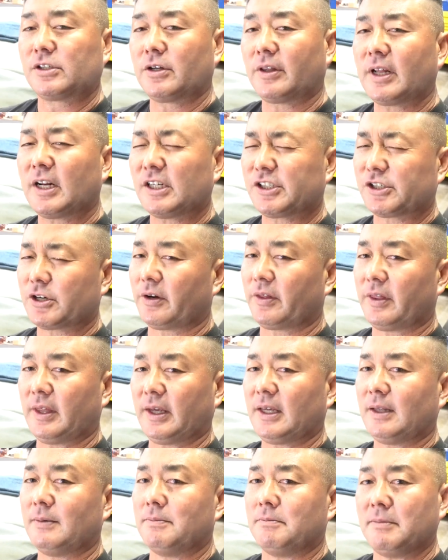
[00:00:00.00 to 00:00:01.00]
So then I started
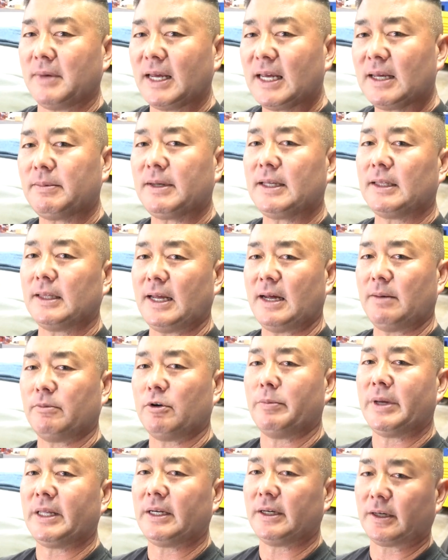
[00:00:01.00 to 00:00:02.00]
thinking maybe
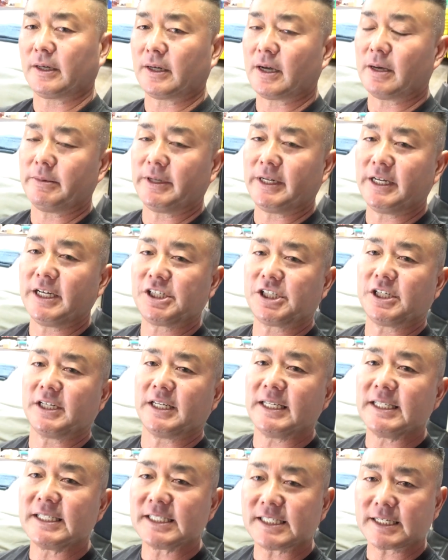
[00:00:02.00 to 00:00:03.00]
Lambo made an accommodation
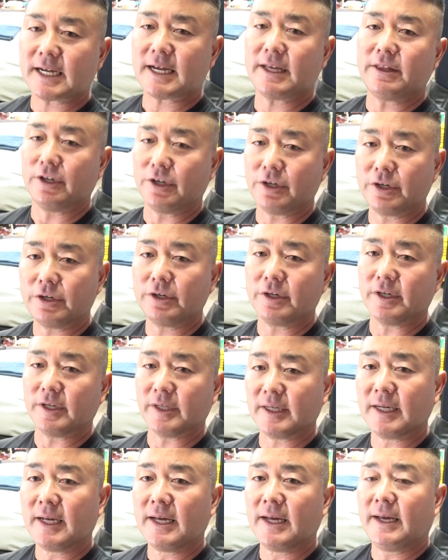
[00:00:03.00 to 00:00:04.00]
inside the
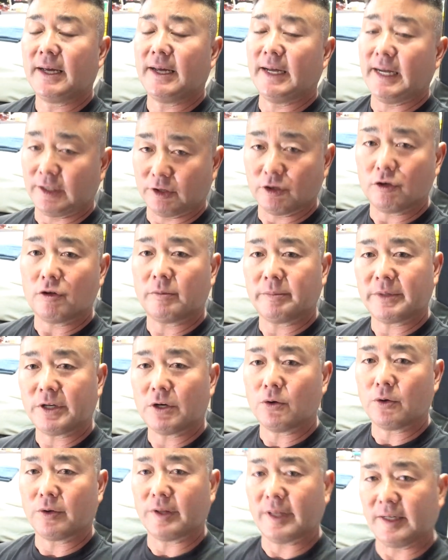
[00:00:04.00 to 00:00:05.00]
hood, and lo and
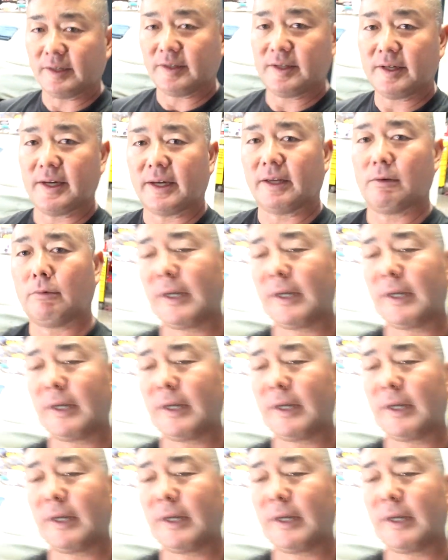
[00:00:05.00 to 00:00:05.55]
behold they did.